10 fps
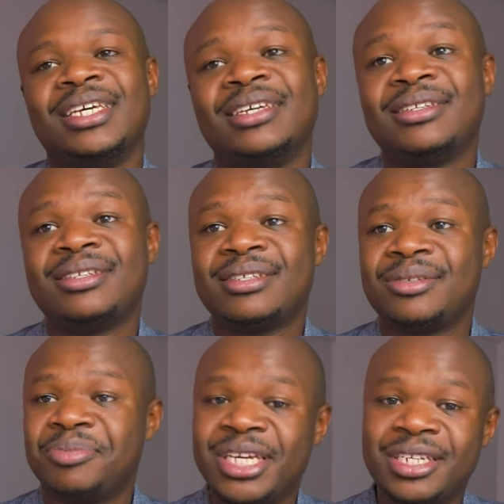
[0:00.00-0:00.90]

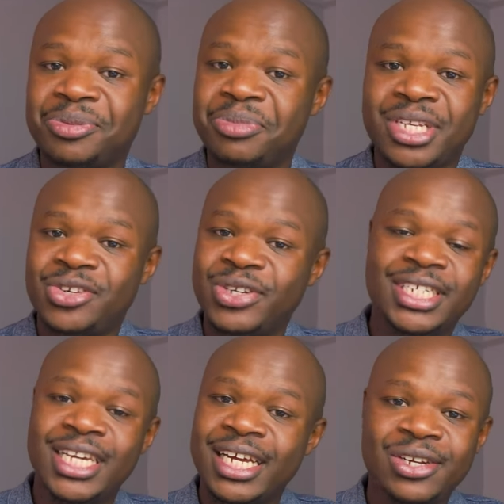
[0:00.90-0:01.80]
It might be your
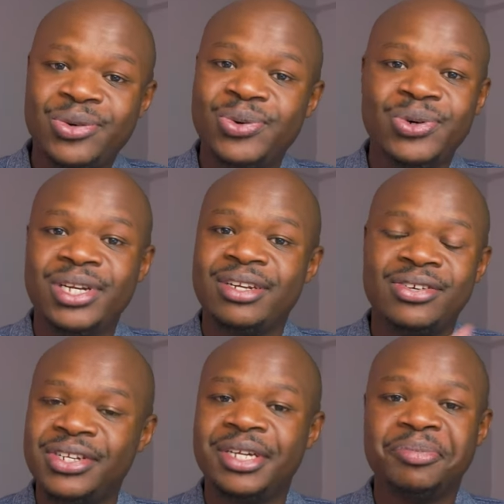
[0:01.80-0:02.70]
childhood
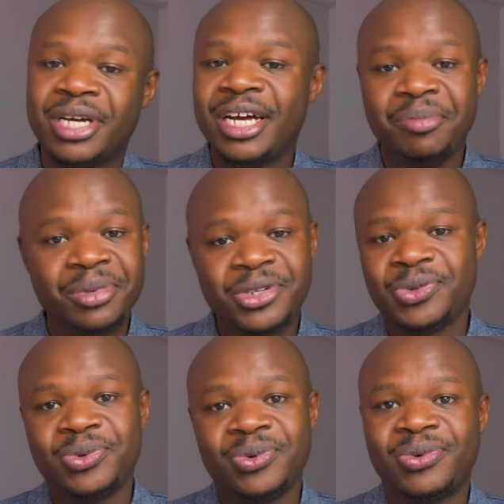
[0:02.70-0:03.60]
dream come
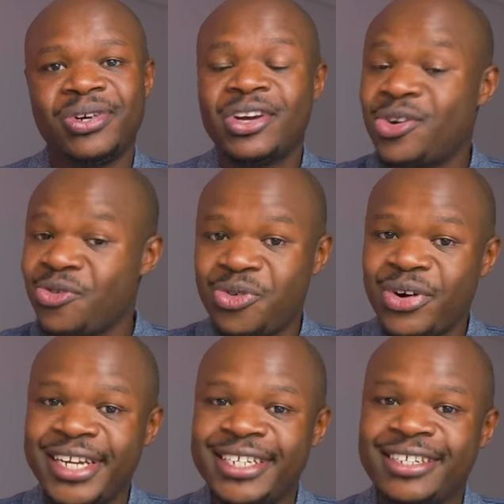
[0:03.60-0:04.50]
true. Go
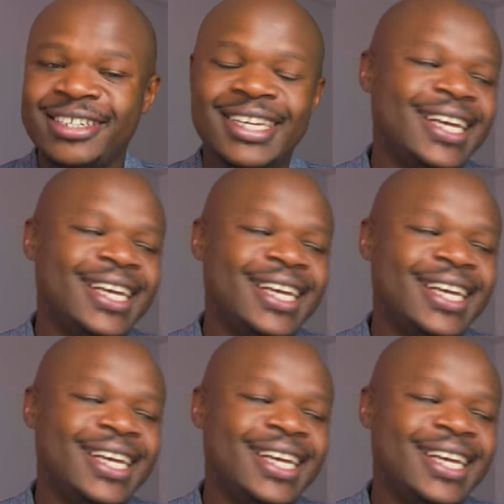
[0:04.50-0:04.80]
for it.